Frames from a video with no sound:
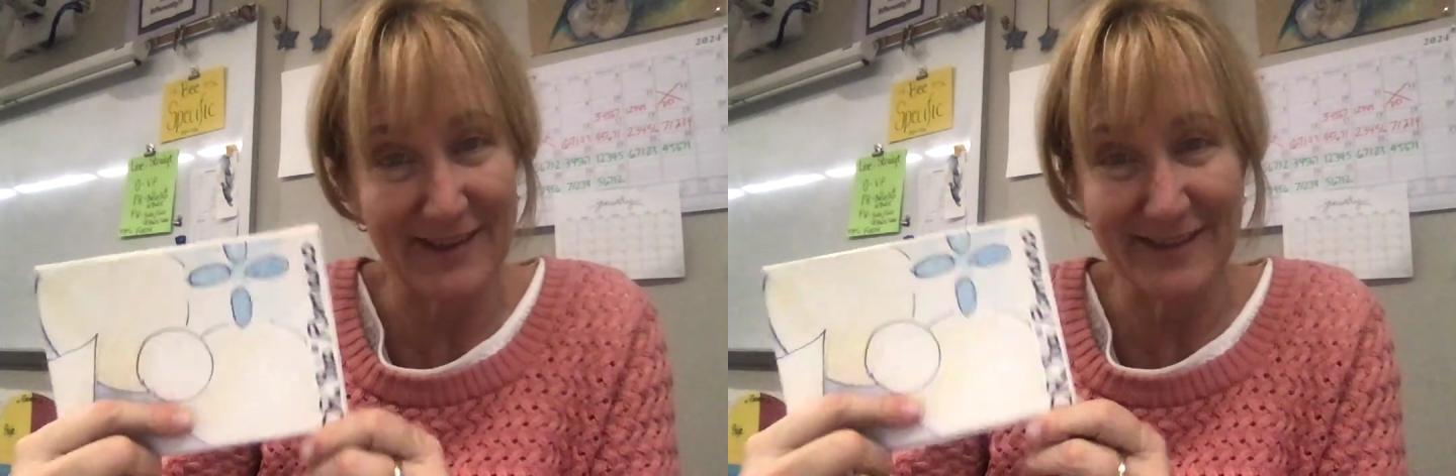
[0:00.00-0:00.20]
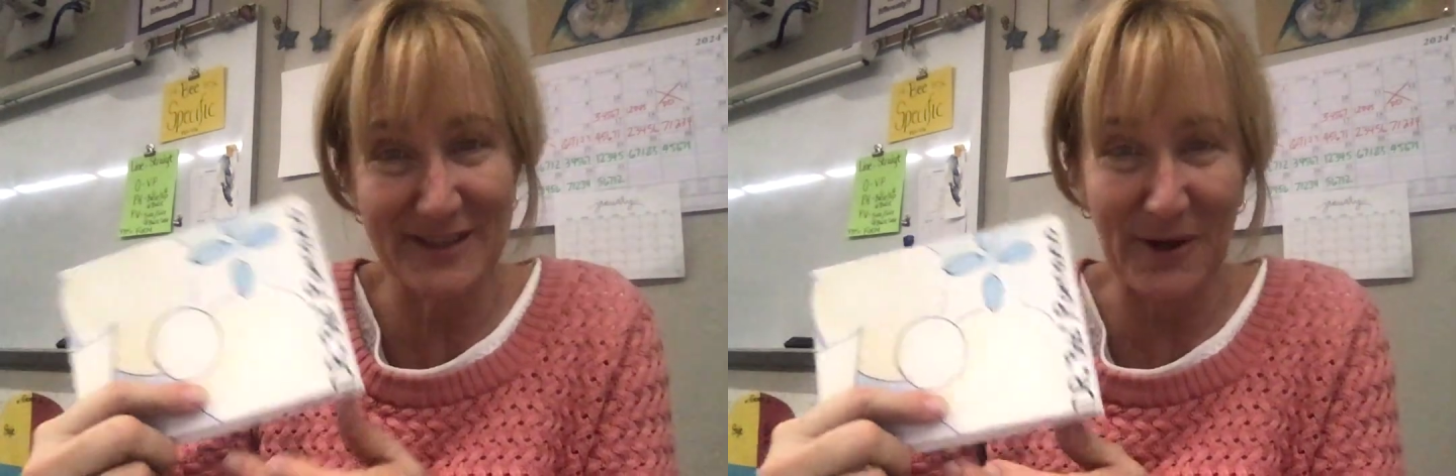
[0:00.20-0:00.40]

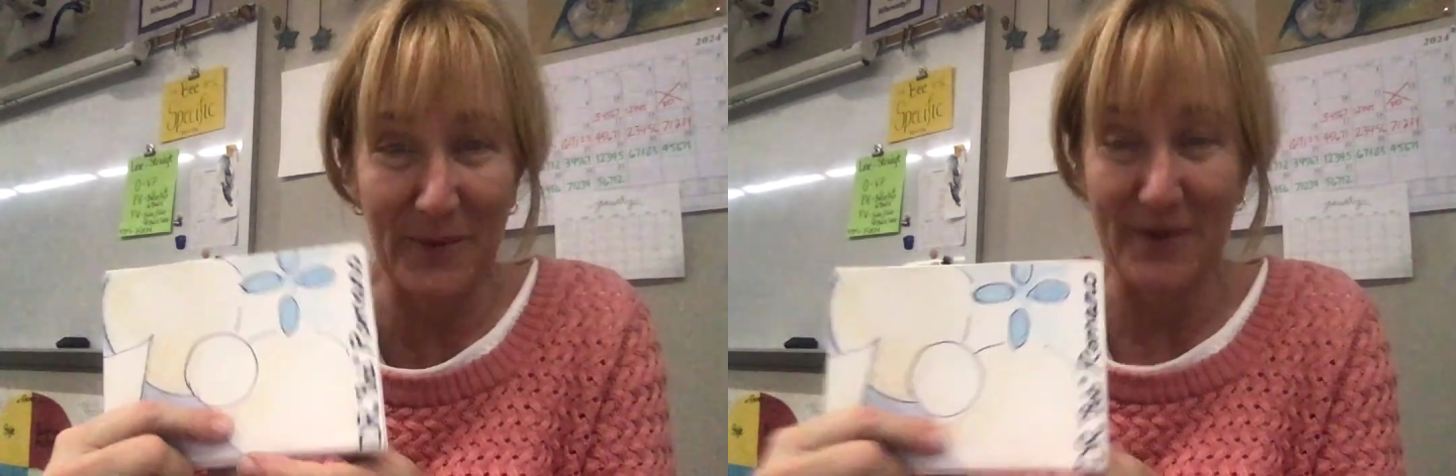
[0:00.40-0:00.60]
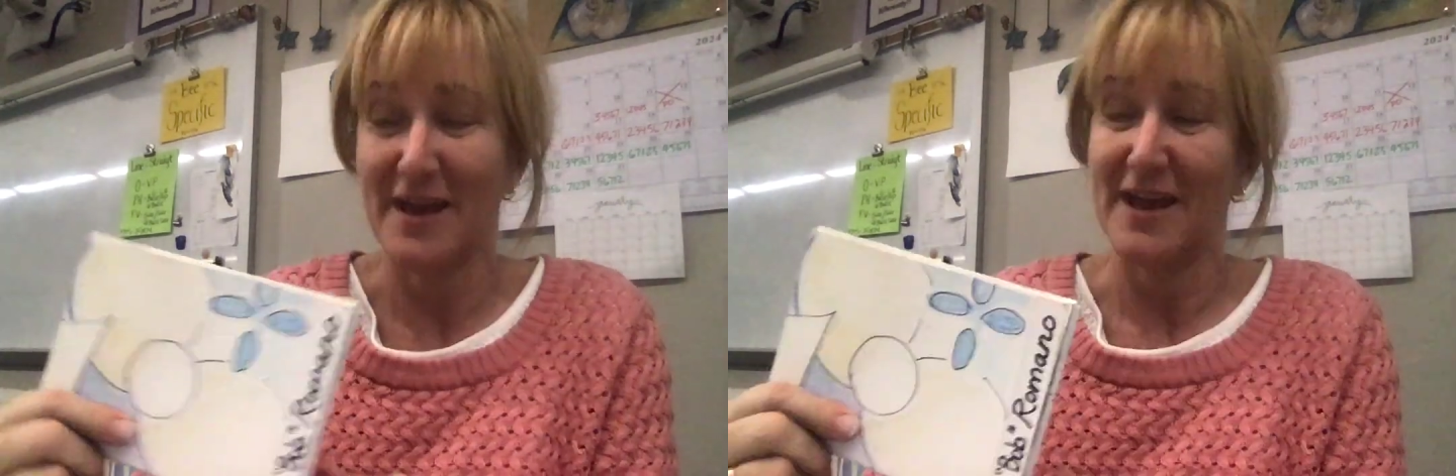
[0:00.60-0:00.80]

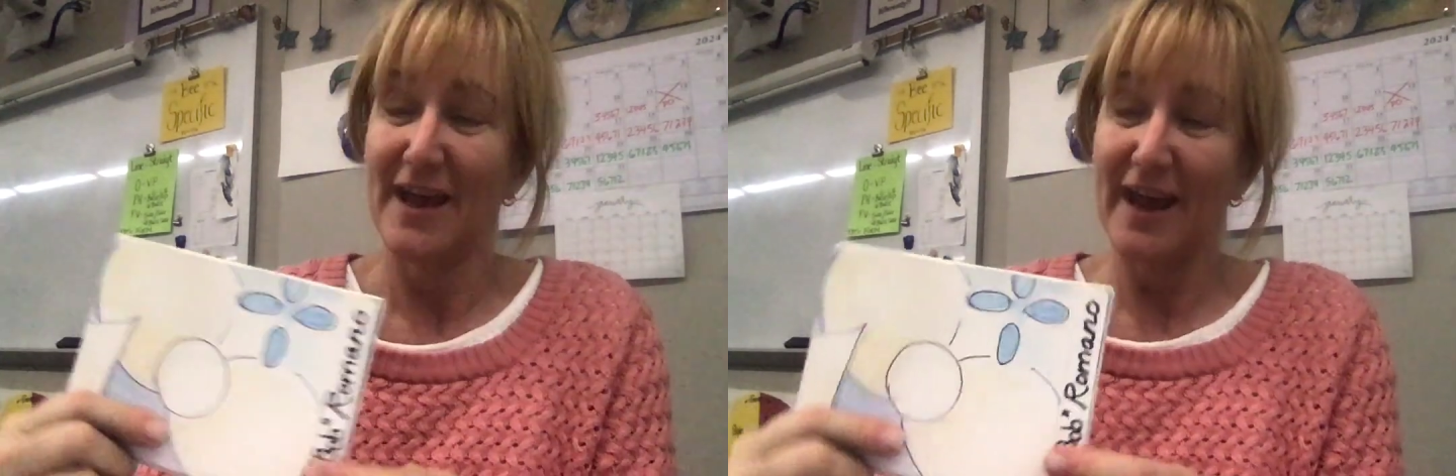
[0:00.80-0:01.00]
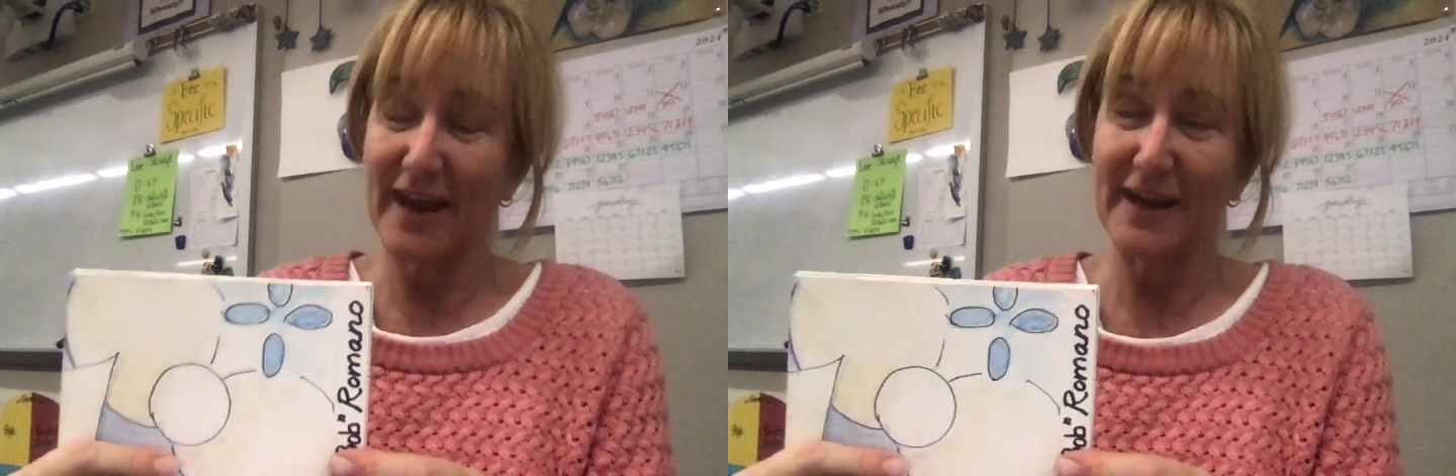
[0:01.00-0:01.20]
So
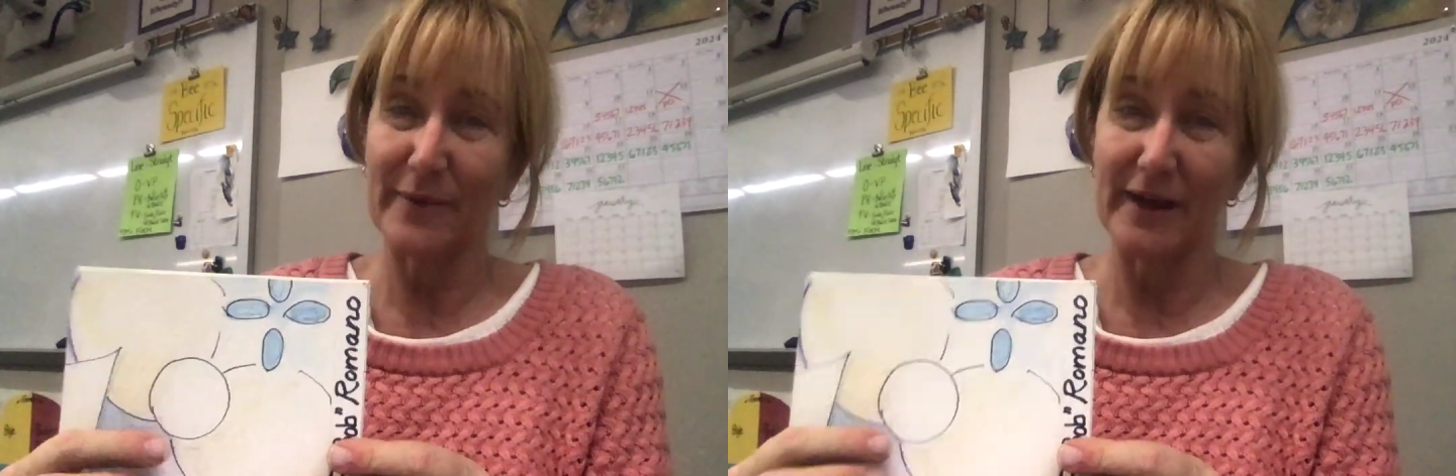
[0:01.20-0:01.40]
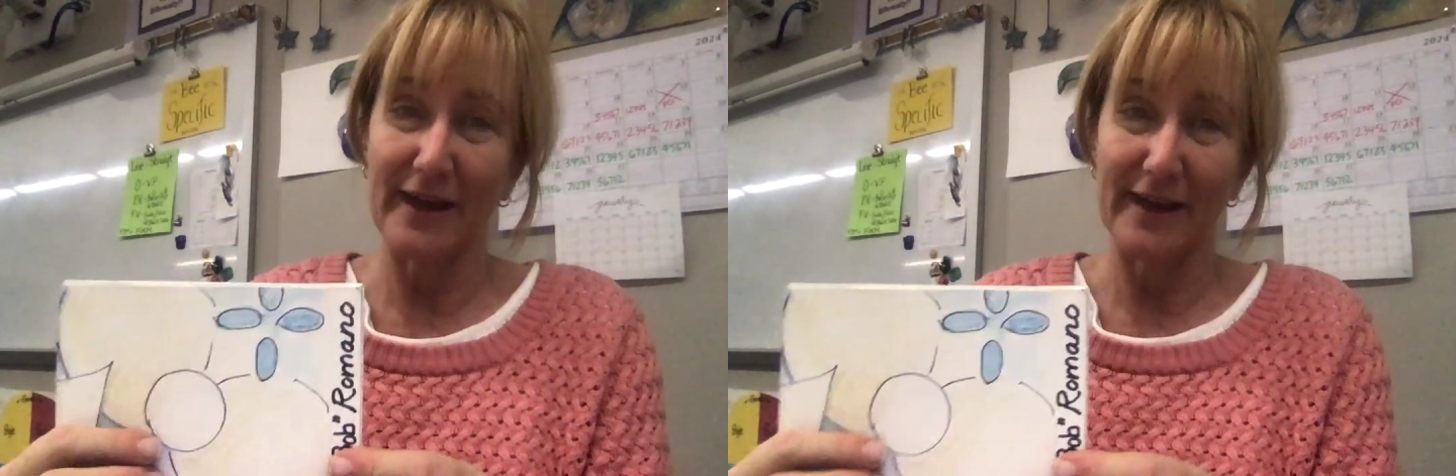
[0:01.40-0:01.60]

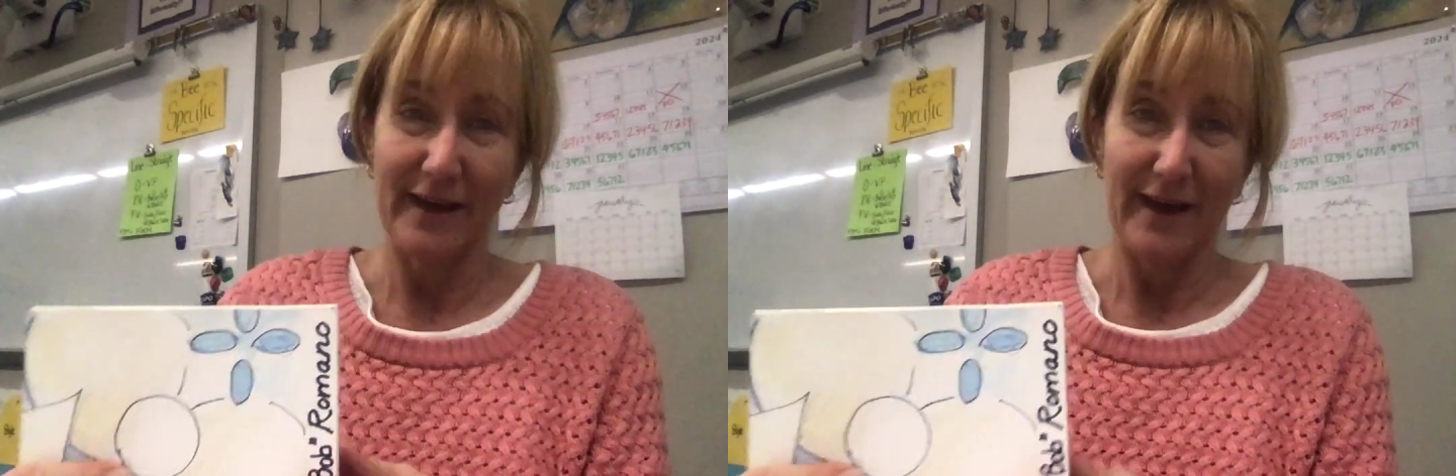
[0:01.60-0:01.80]
anyway,